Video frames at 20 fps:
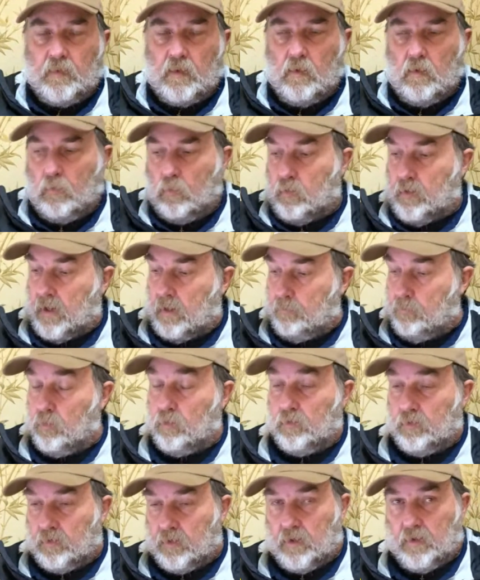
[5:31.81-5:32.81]
I will get a
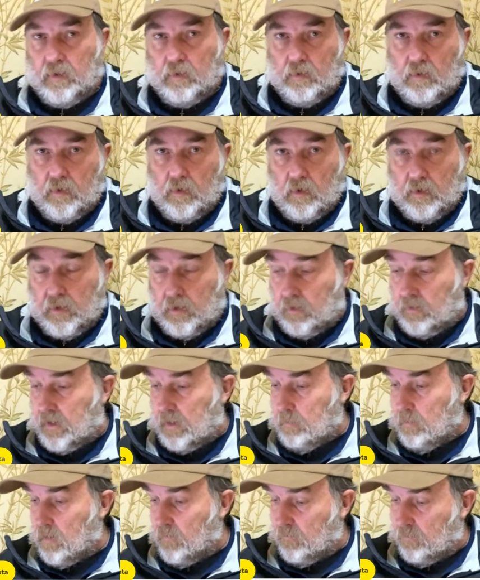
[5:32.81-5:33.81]
bulletin and I'll get an
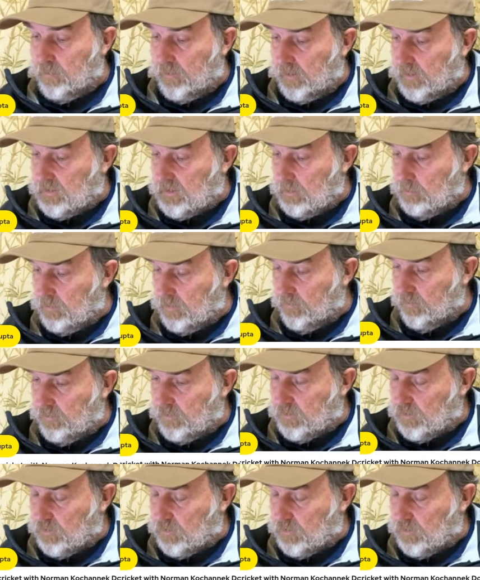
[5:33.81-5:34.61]
email from the ECB very